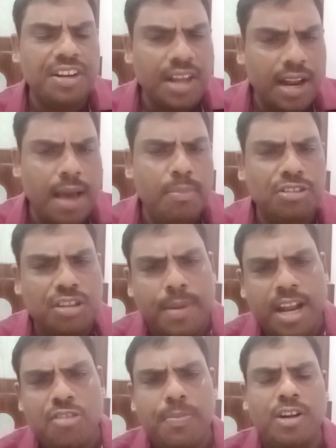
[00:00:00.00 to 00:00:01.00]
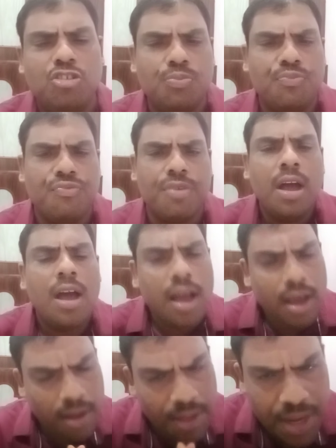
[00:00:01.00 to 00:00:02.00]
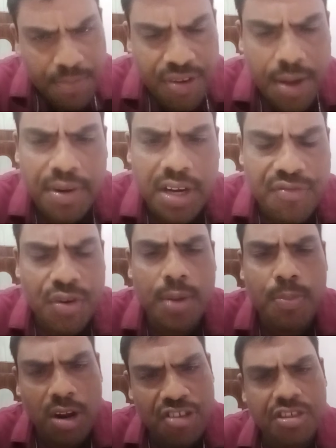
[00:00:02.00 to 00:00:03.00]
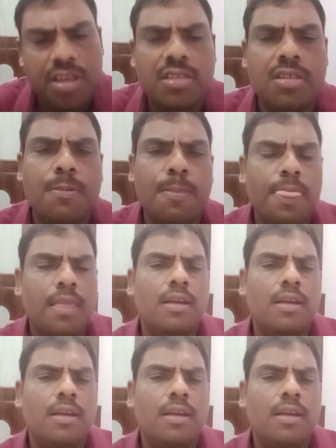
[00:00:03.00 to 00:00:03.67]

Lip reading: it enables the management to in framing different policies.